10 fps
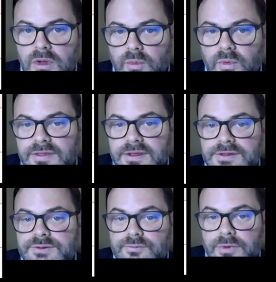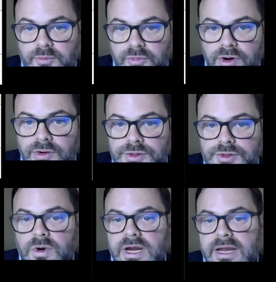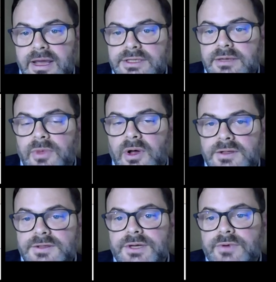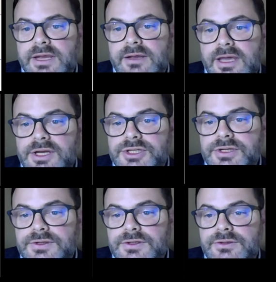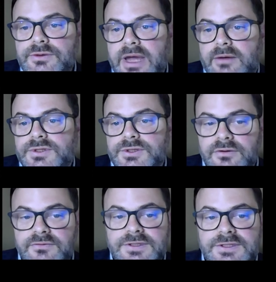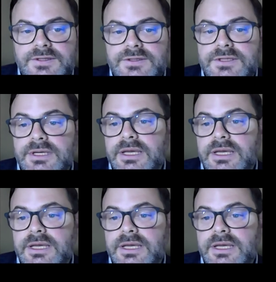With this approach, we're connecting policy and regulation to how services